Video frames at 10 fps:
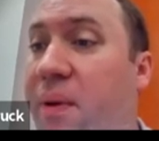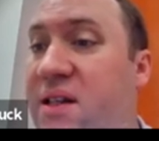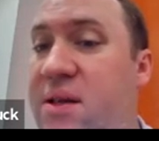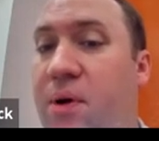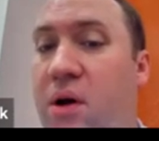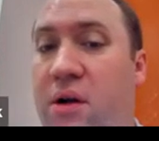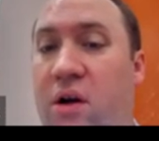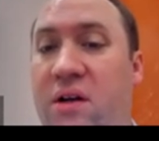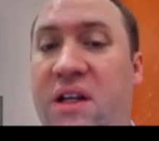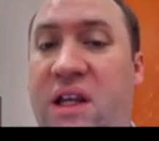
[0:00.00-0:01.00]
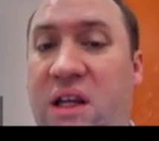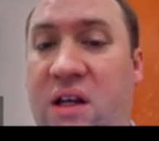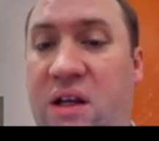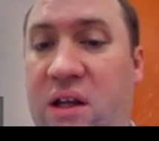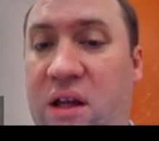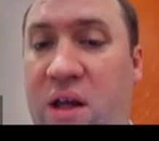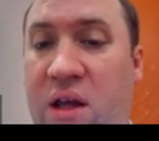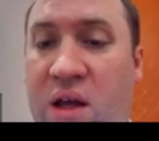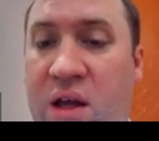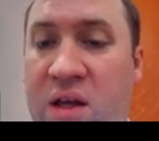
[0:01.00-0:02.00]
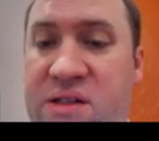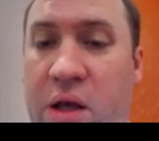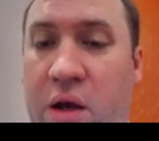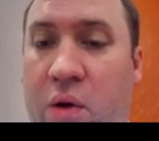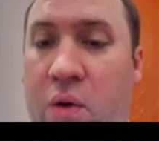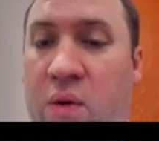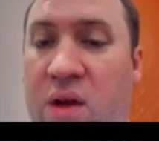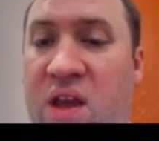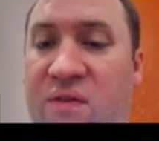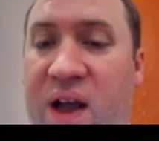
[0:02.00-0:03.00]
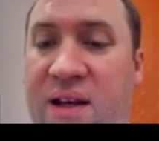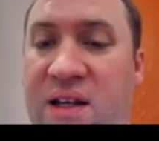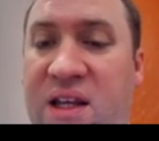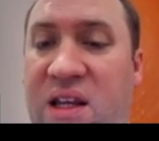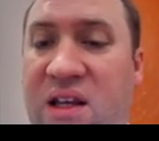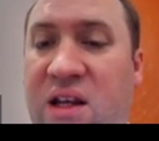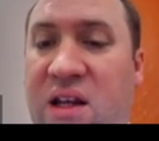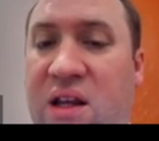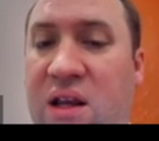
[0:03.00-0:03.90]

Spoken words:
based upon our need. So if I need